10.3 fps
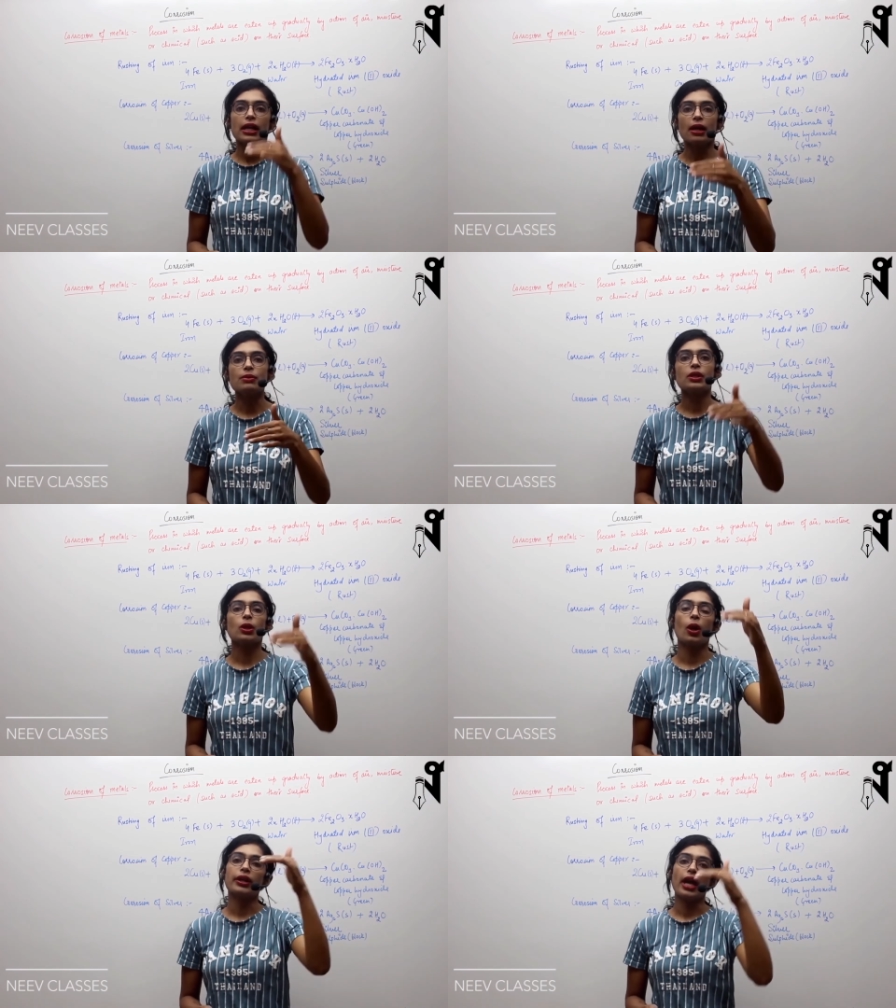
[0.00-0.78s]
comes in
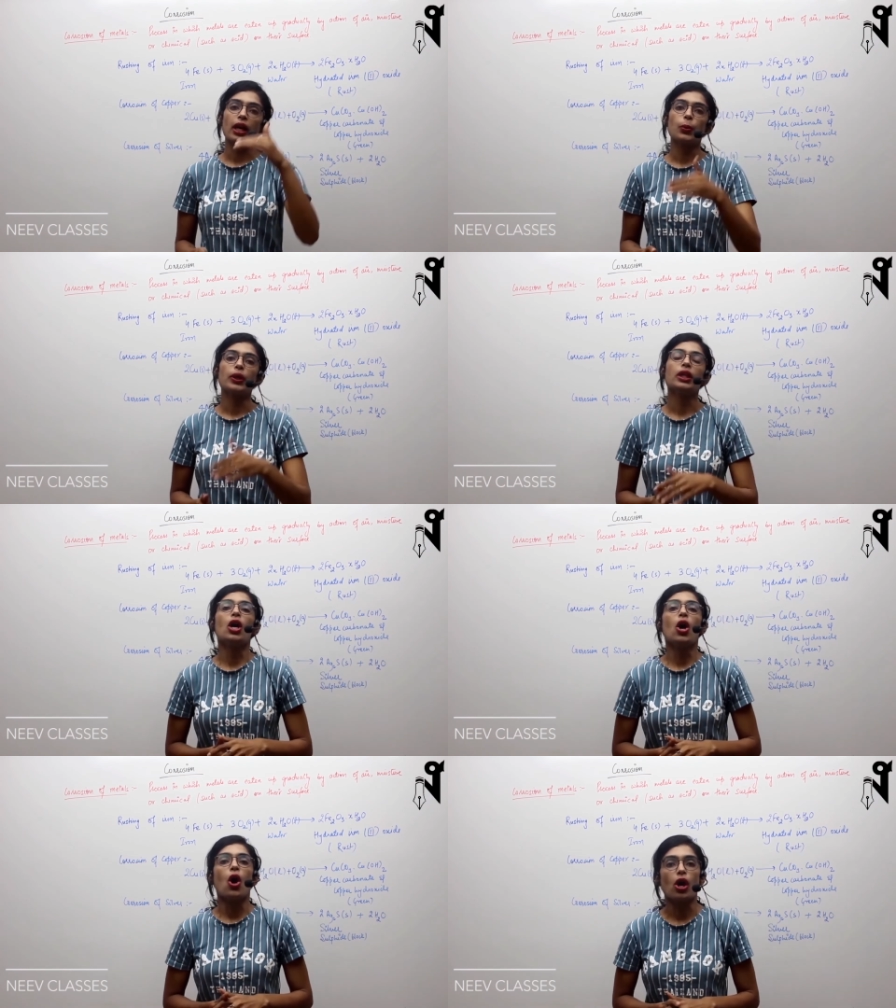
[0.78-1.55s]
contact with
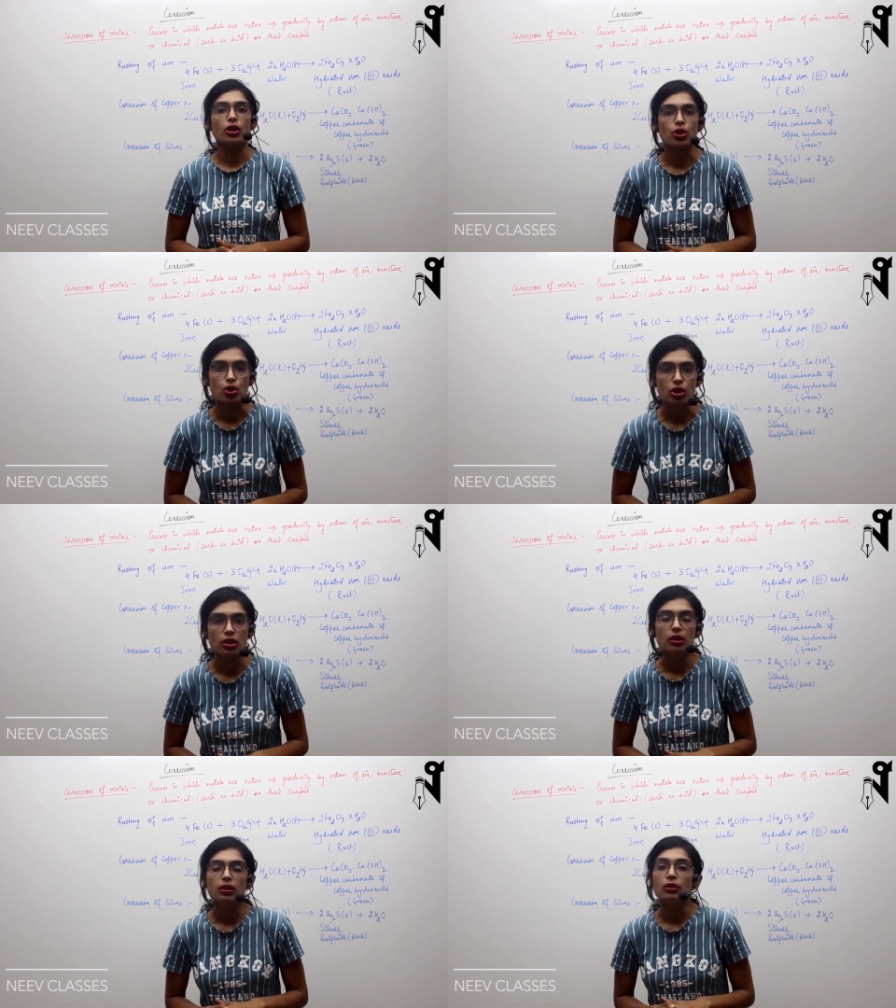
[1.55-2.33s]
oxygen,